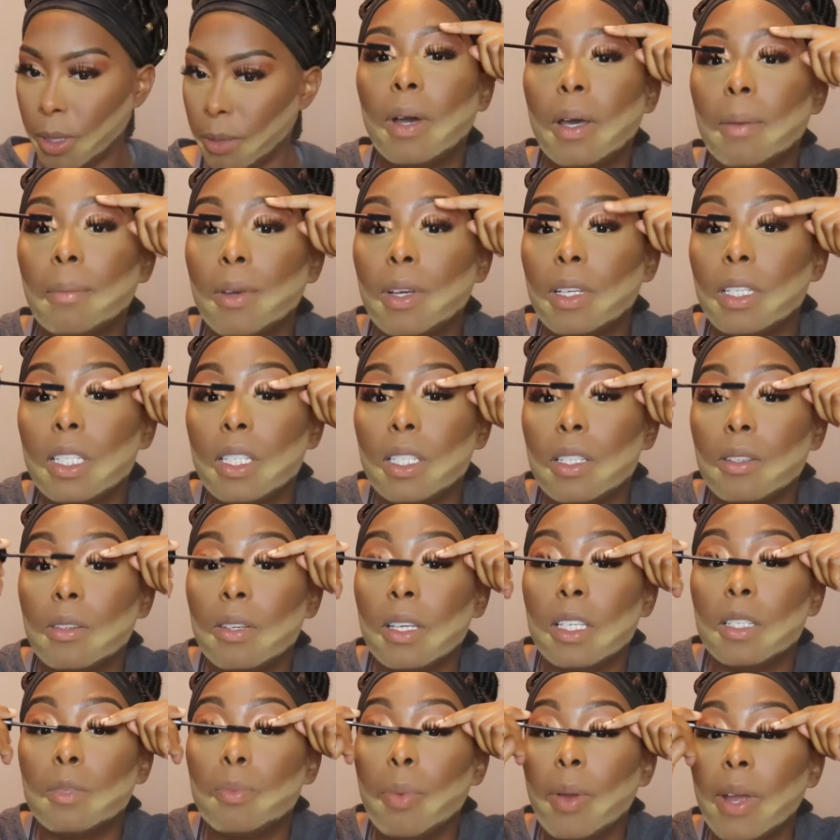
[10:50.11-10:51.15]
What I'm going to do
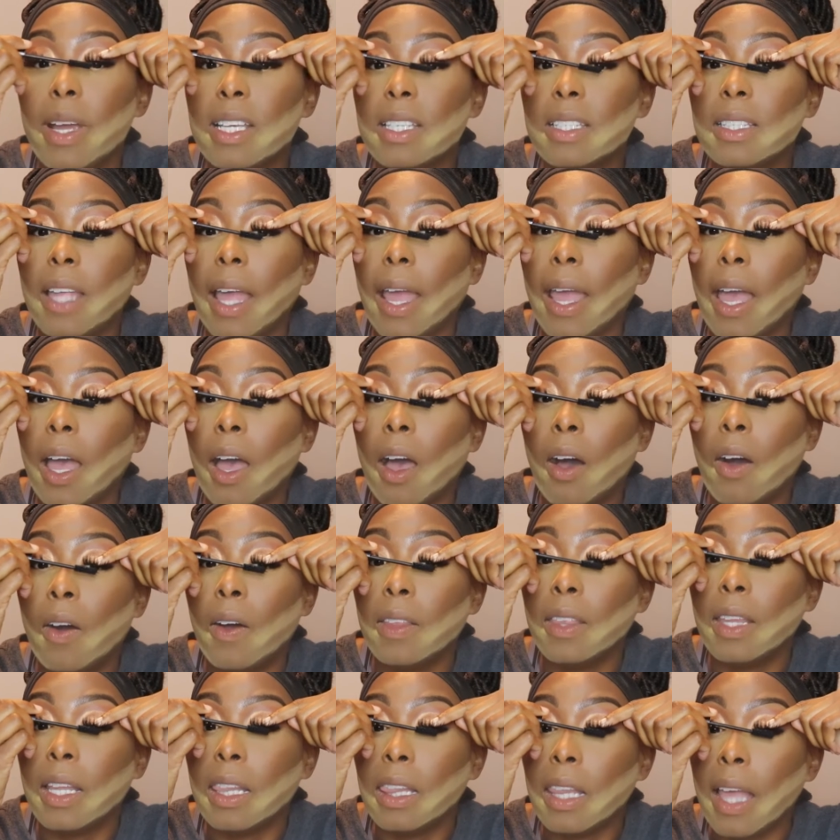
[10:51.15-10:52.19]
is press down
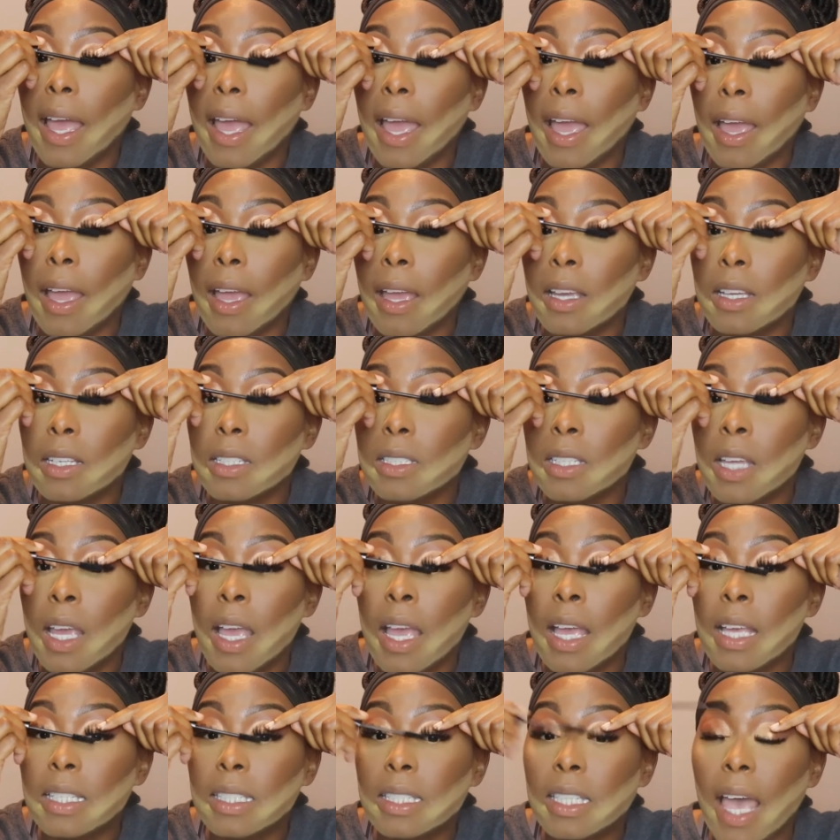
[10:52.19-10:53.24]
on the lash,
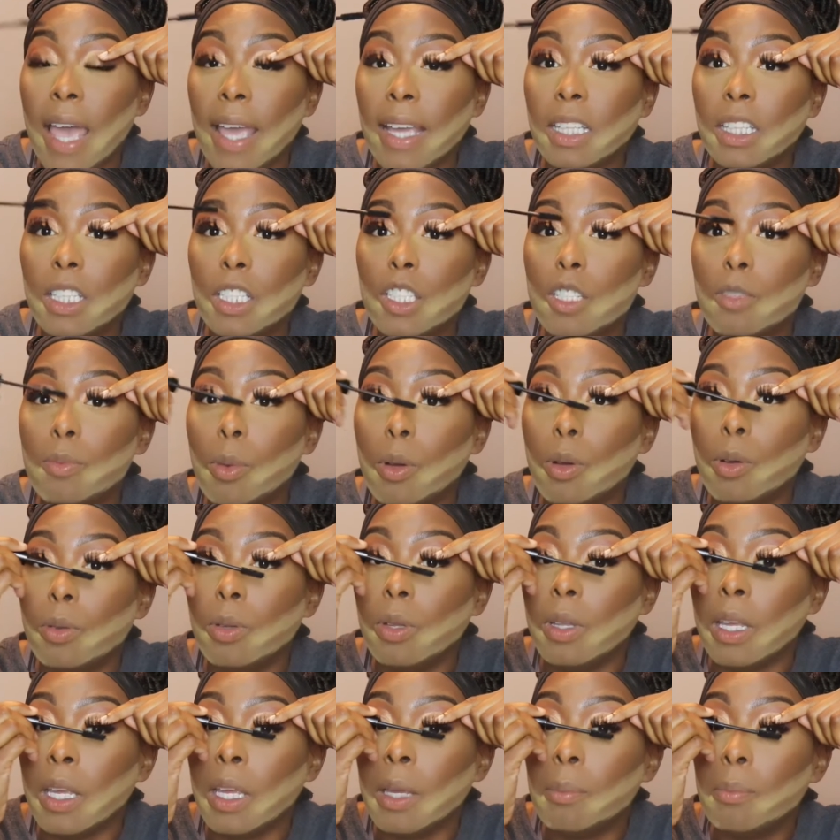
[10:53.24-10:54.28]
take the
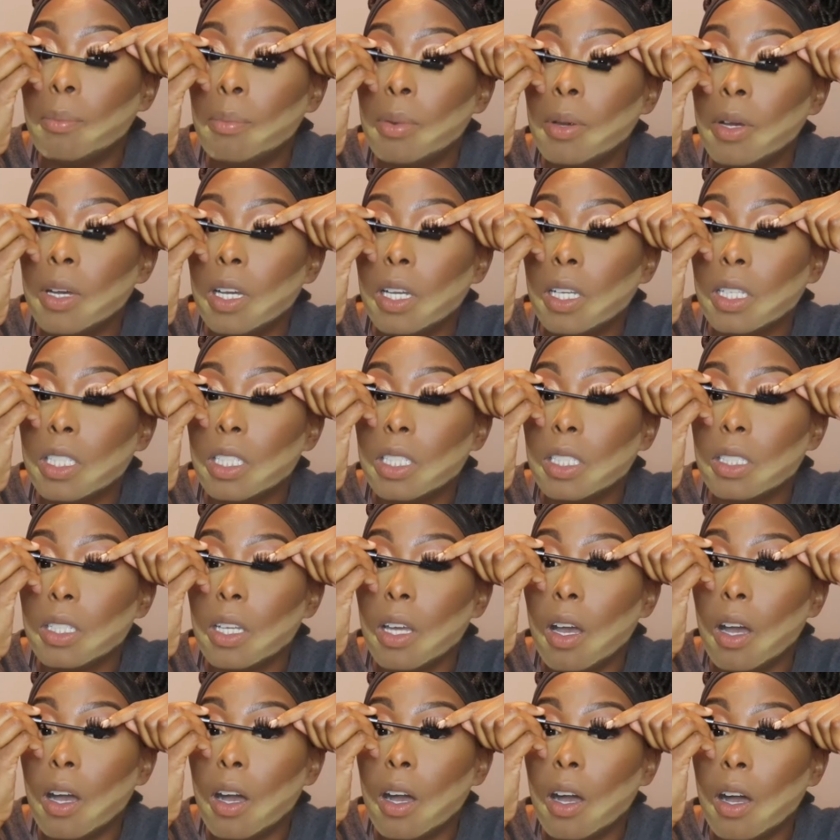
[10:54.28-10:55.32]
spoolie, push
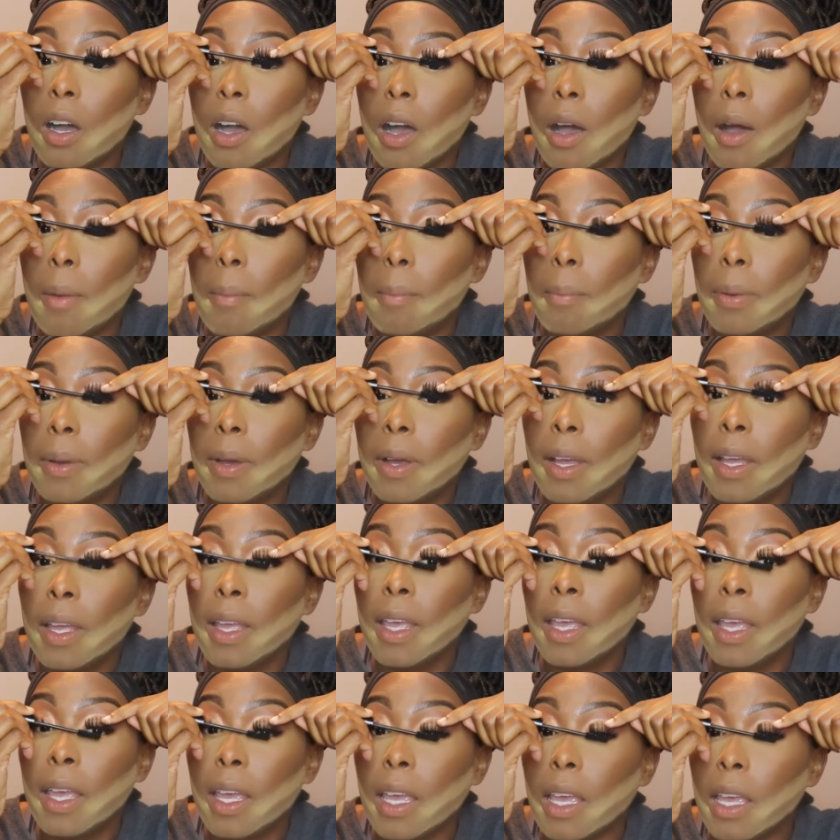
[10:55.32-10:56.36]
up
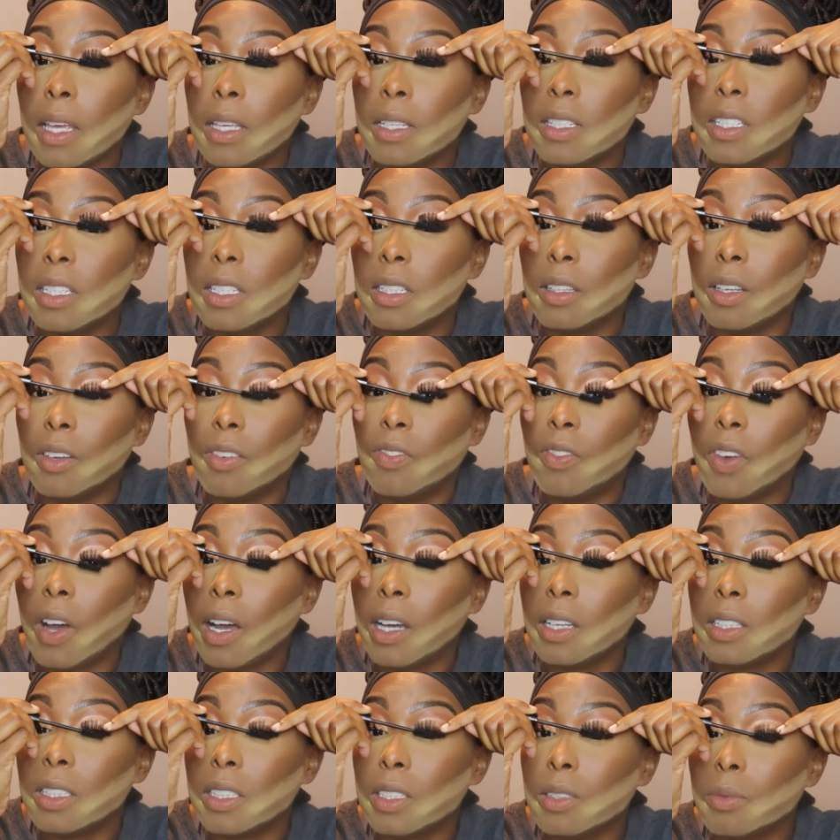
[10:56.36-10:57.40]
into the
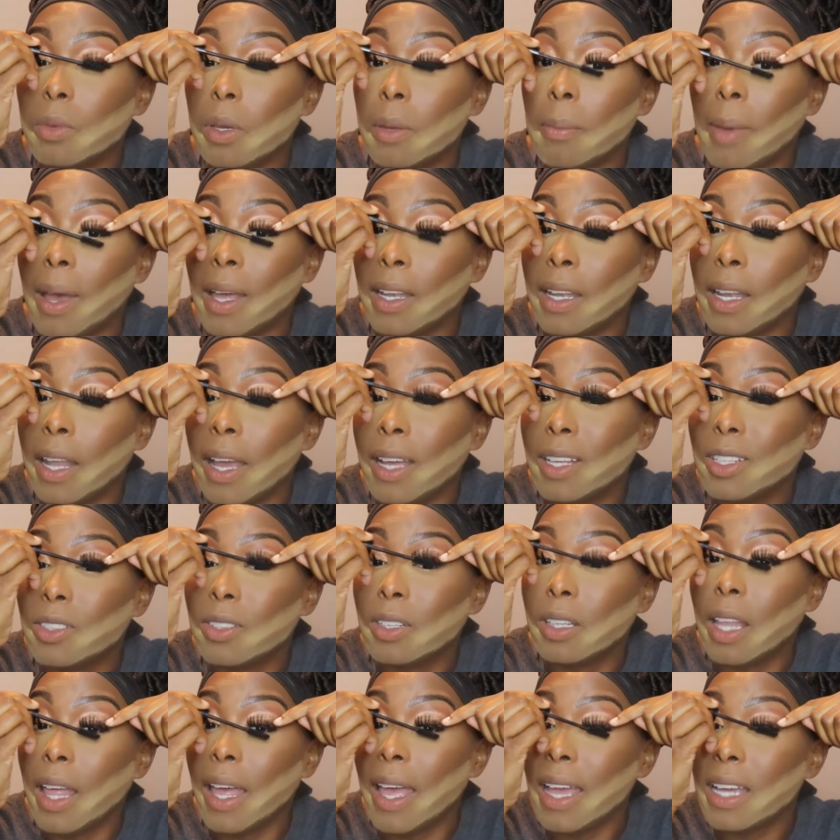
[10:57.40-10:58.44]
falsies with my
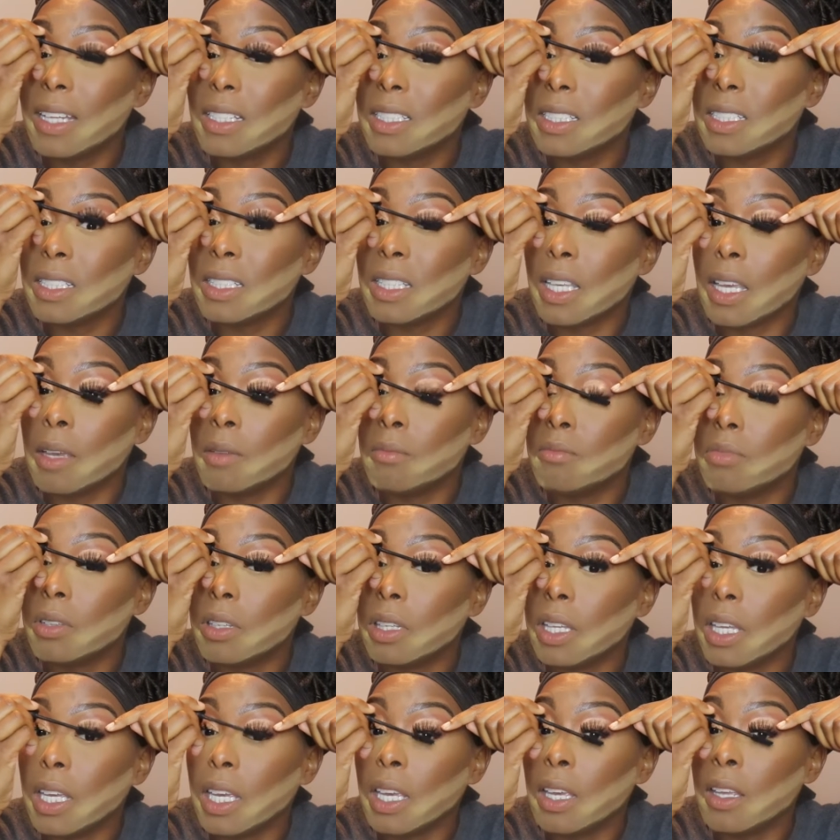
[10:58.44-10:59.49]
natural lashes and
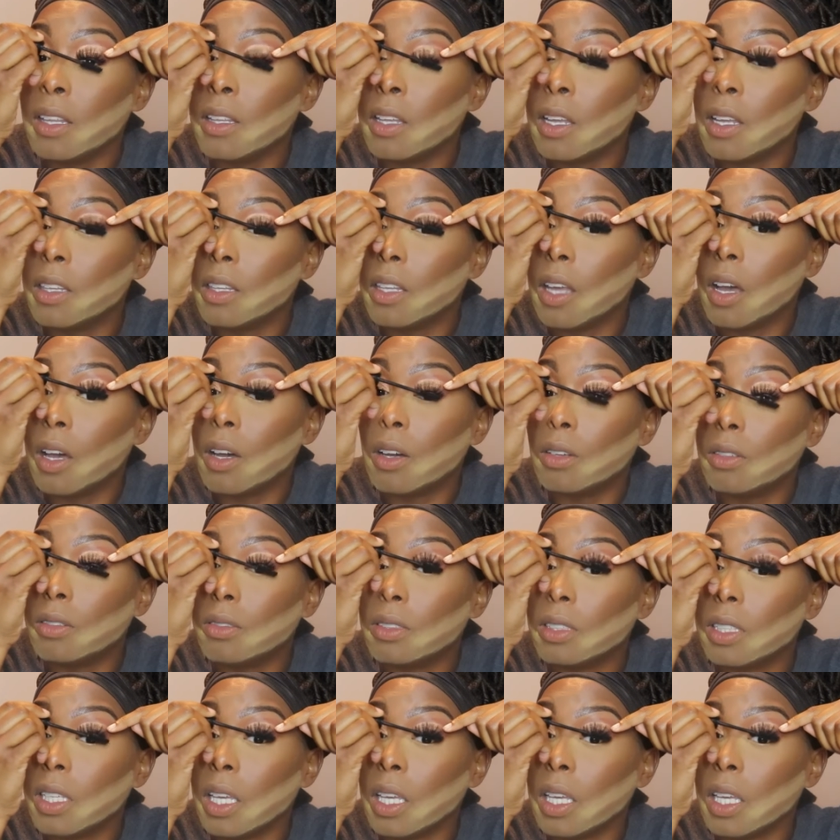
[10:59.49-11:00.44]
blend those